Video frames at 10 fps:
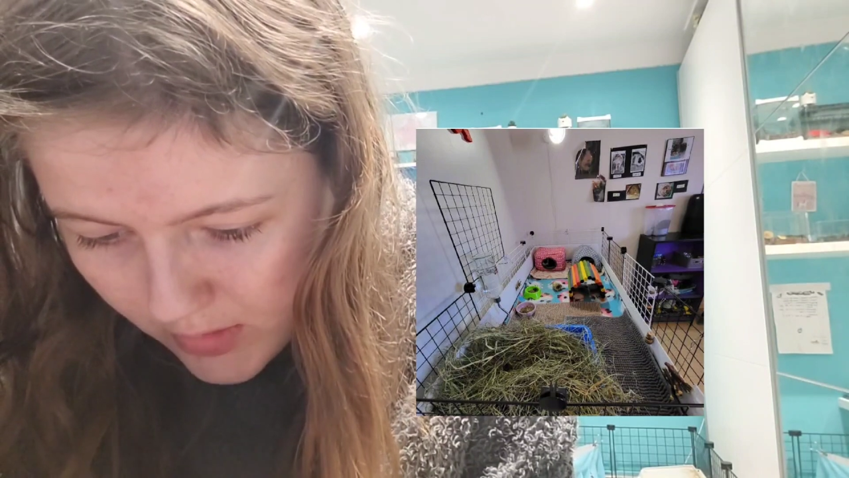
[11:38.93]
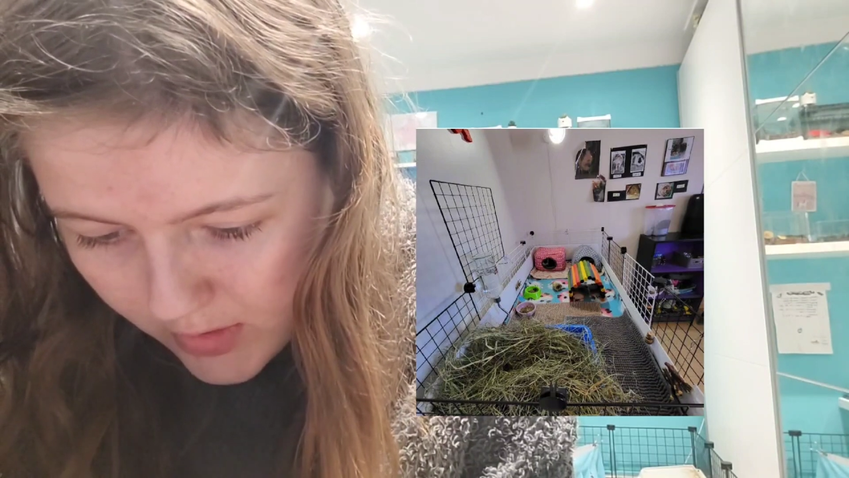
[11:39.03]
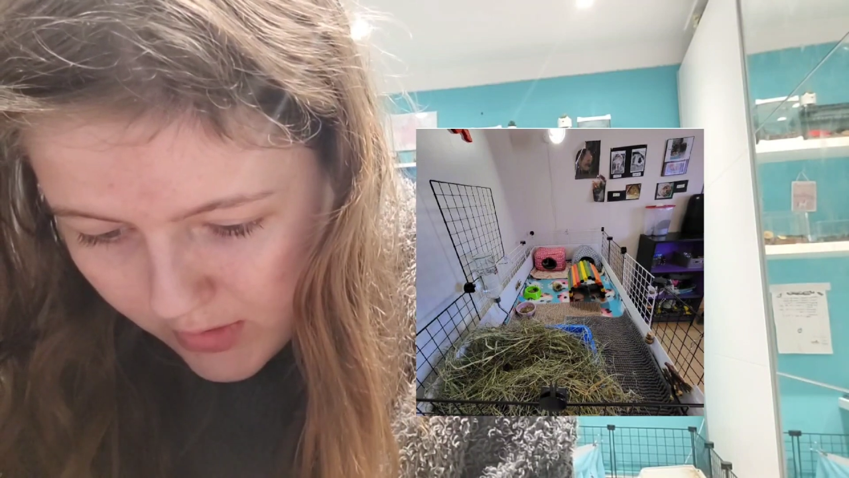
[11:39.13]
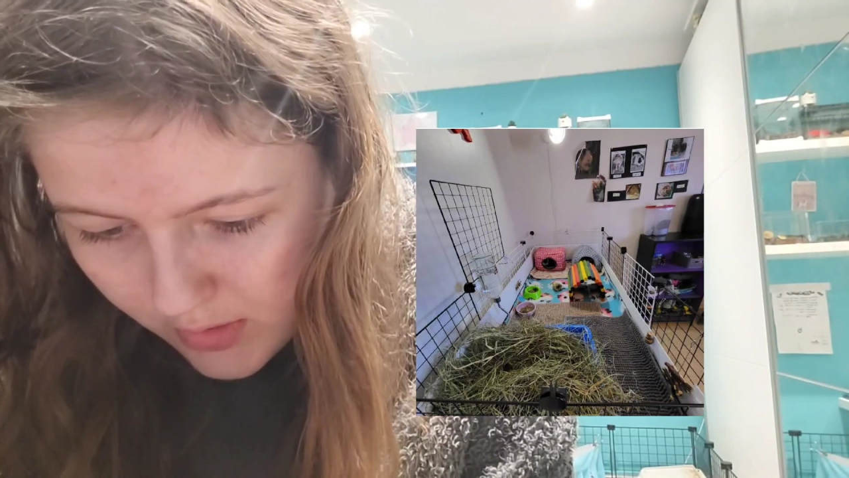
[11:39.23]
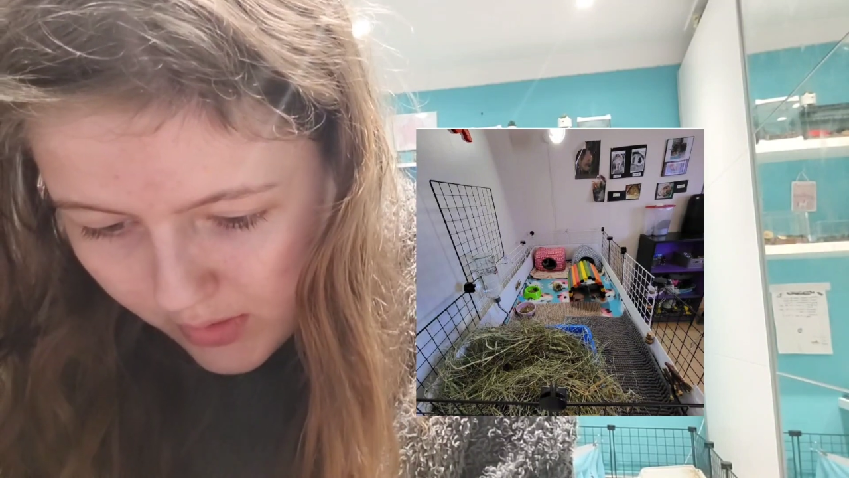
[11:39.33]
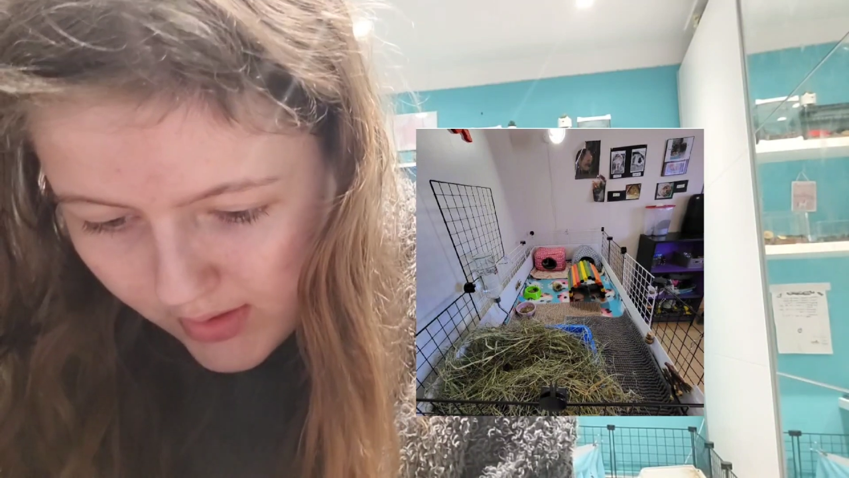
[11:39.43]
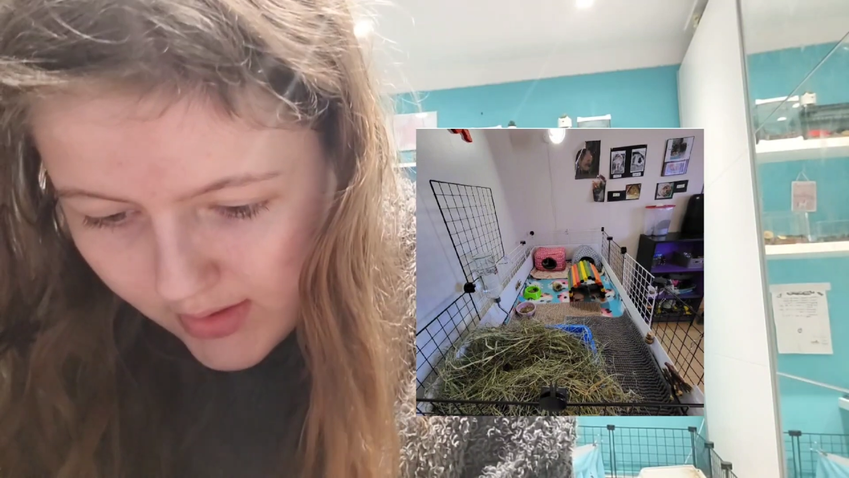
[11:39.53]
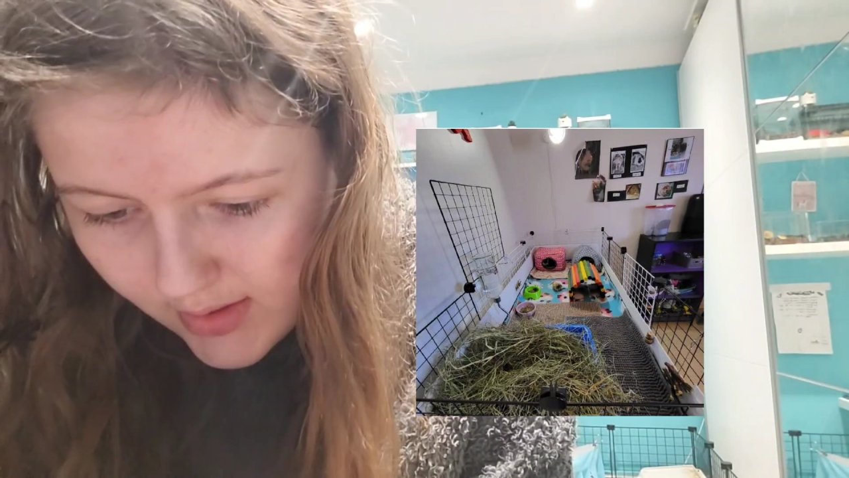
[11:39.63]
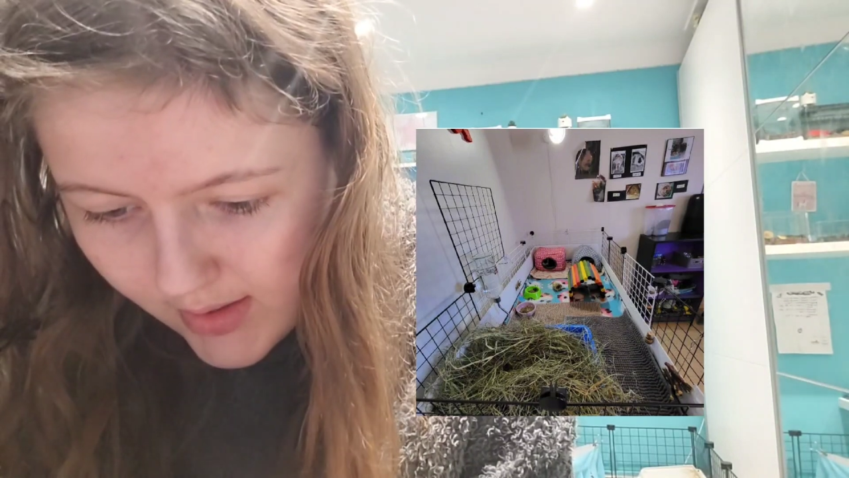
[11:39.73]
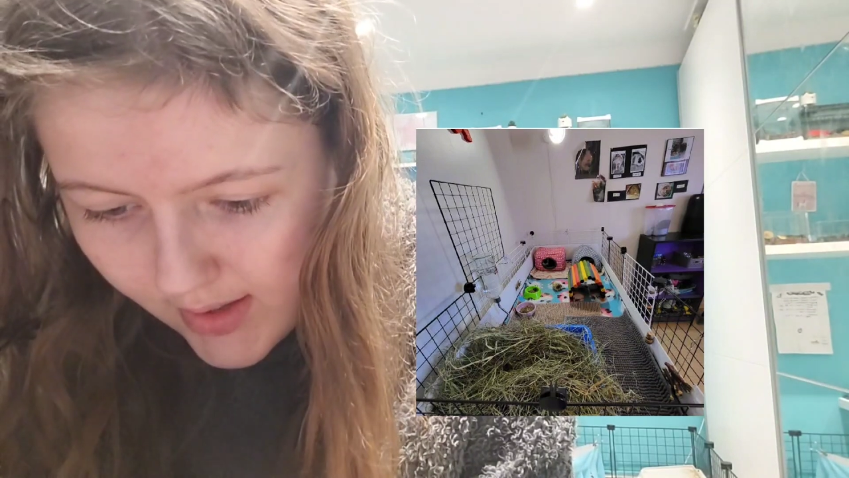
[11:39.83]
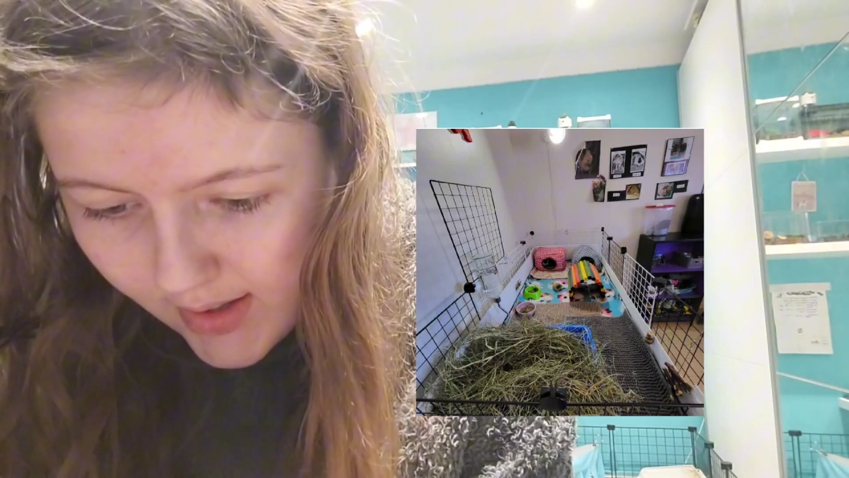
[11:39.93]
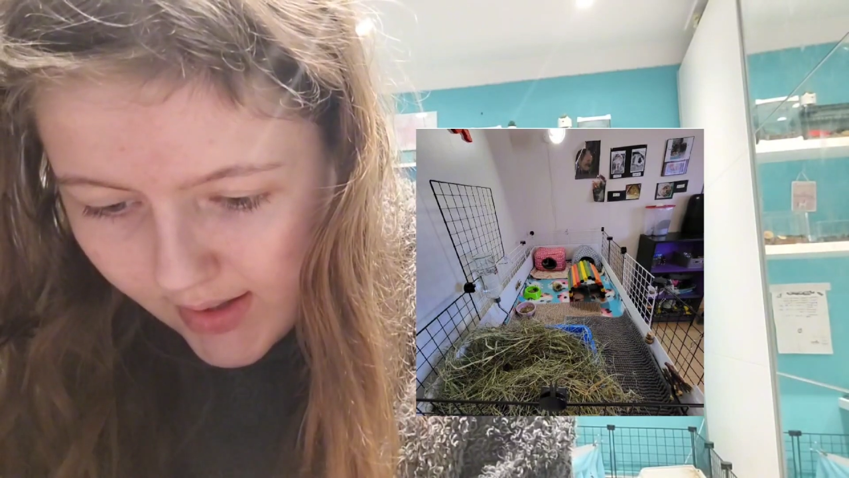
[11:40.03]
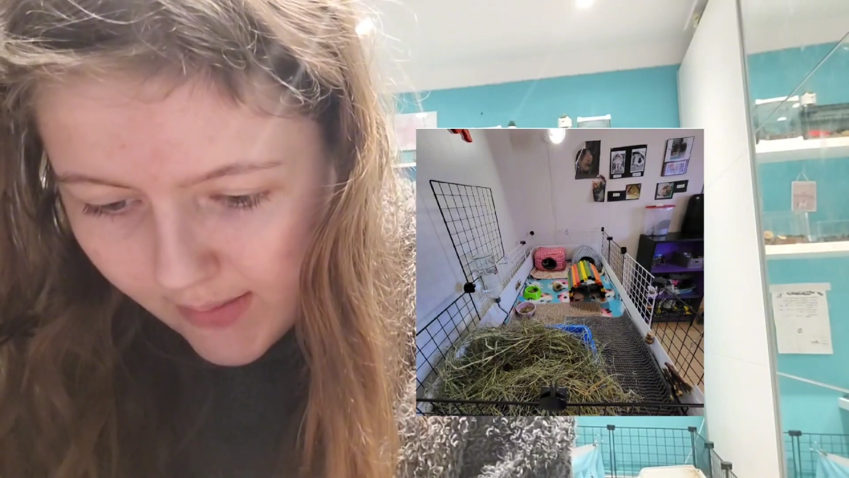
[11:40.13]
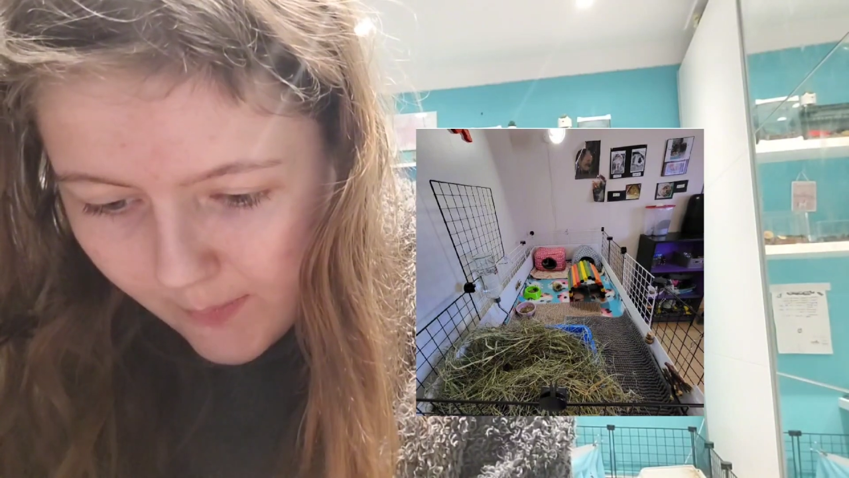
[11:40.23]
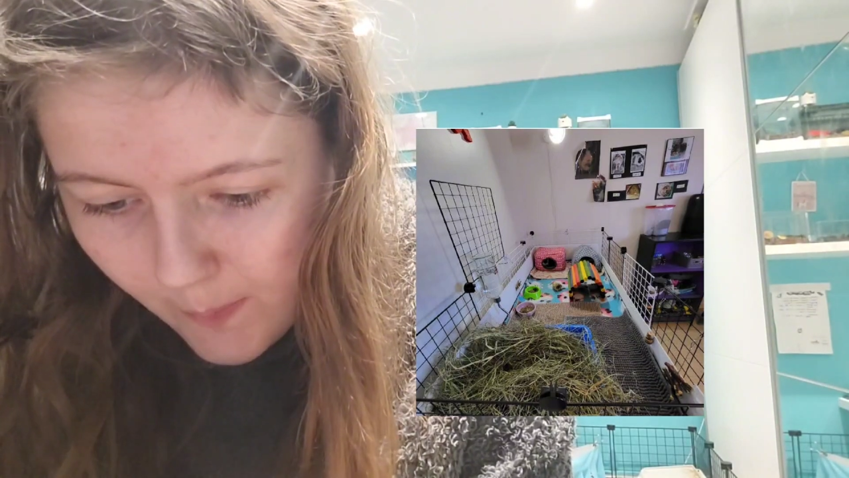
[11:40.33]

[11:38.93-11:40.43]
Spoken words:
chew toys in there.